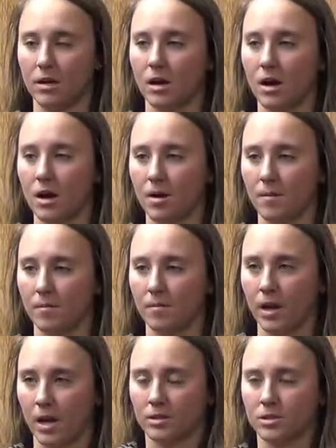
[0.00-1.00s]

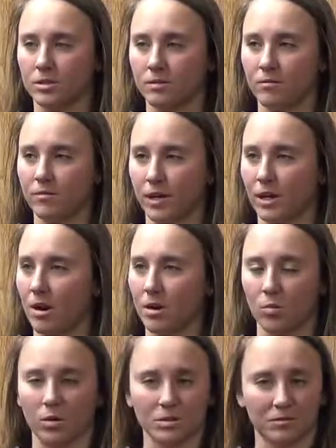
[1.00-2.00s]
and I just figured out
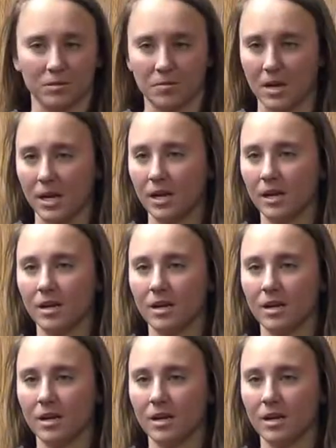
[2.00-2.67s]
it wasn't for me,